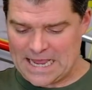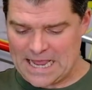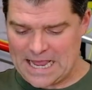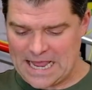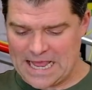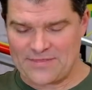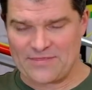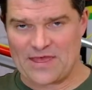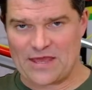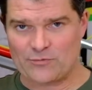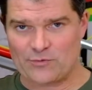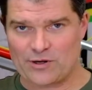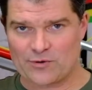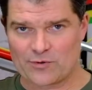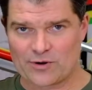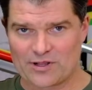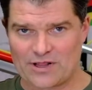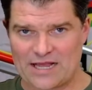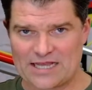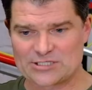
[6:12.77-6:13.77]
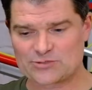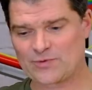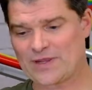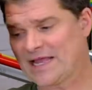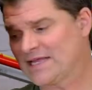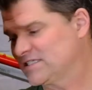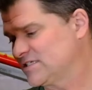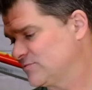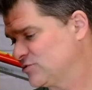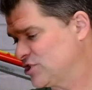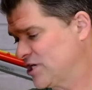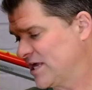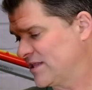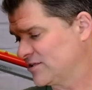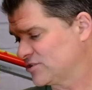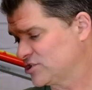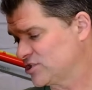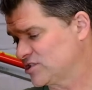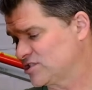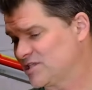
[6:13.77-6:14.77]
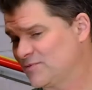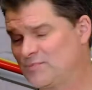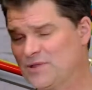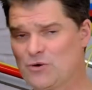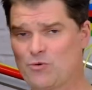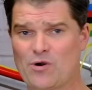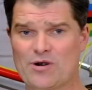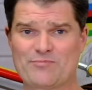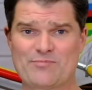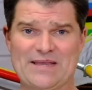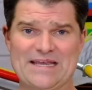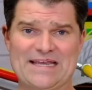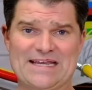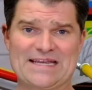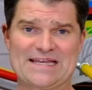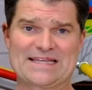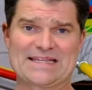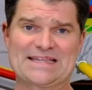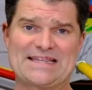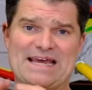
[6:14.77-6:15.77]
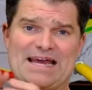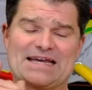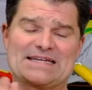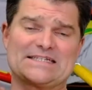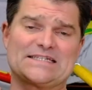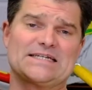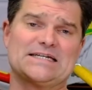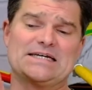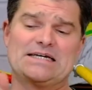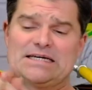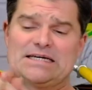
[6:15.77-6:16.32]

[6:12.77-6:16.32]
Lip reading: And then we realized we had some challenges. The big one being that